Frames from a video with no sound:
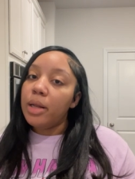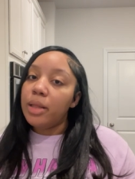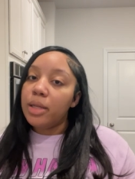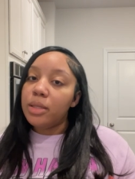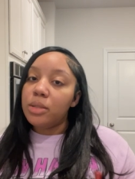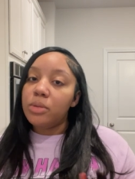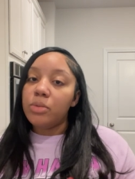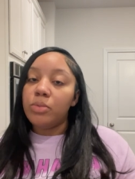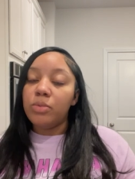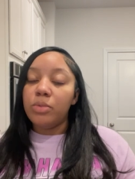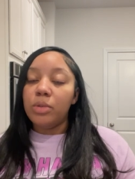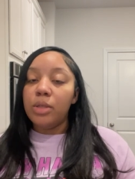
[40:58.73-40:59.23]

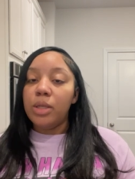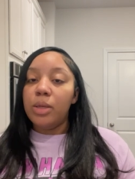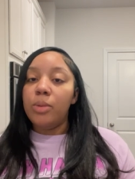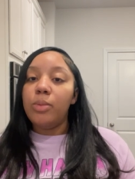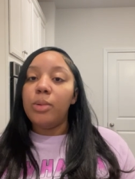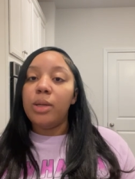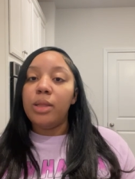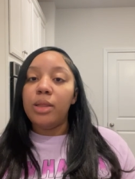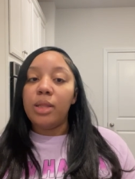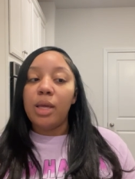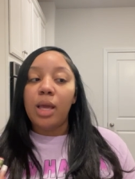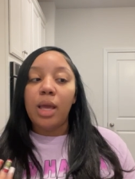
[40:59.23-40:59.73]
That's really
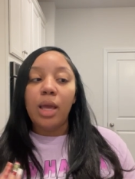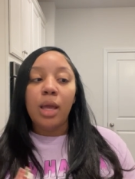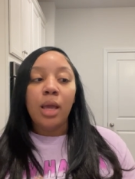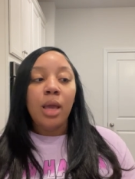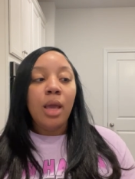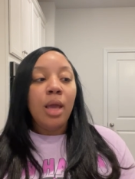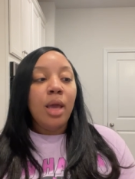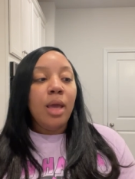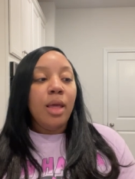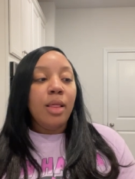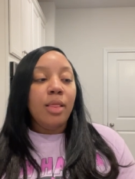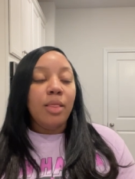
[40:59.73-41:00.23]
one thing
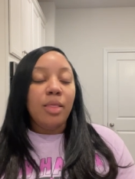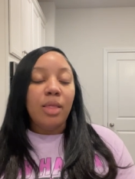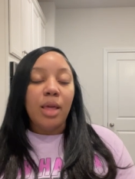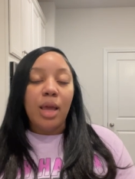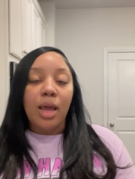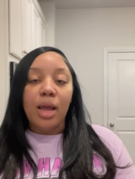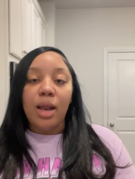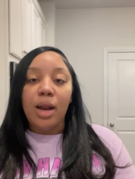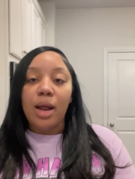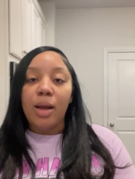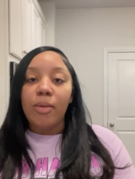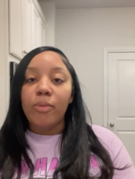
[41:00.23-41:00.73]

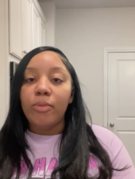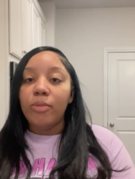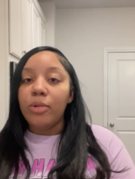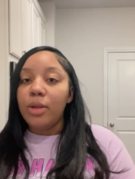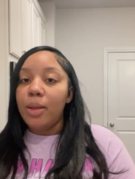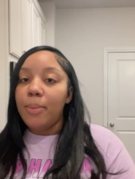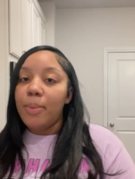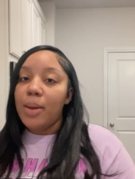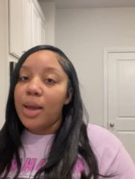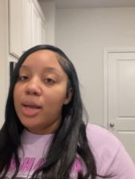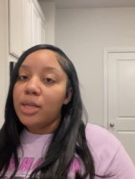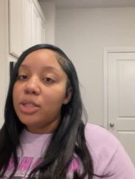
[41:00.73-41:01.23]
that I'm
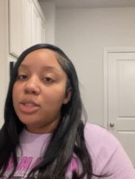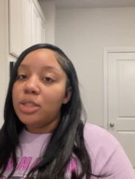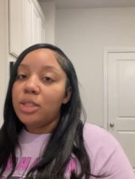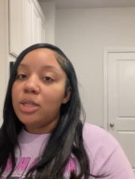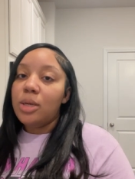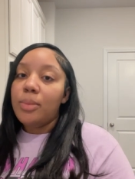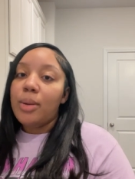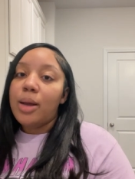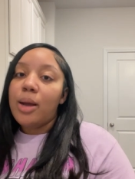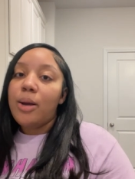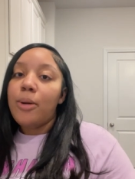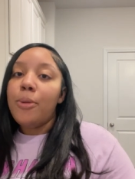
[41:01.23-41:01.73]
really passionate
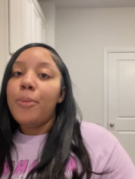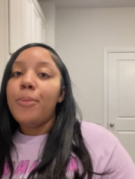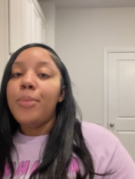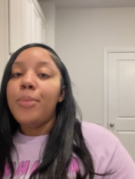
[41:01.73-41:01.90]
about